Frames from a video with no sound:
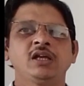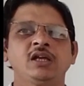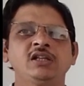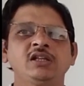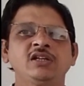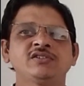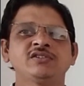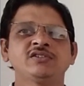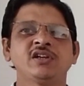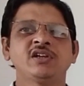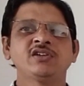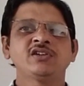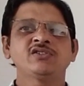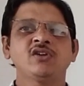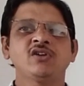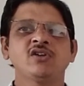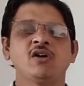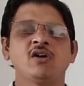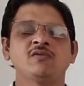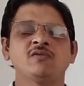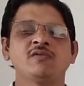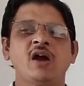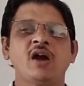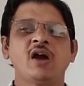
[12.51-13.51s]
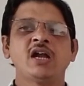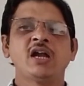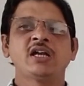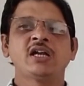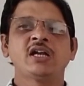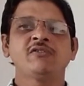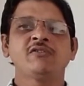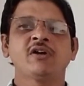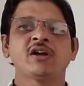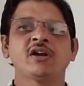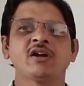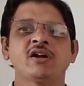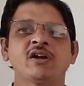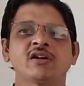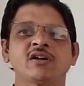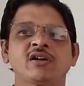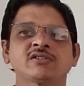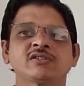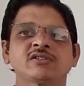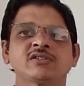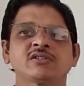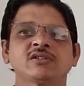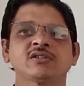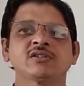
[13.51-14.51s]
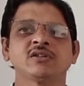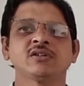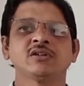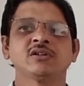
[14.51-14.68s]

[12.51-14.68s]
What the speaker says: In this series of antiviral drugs,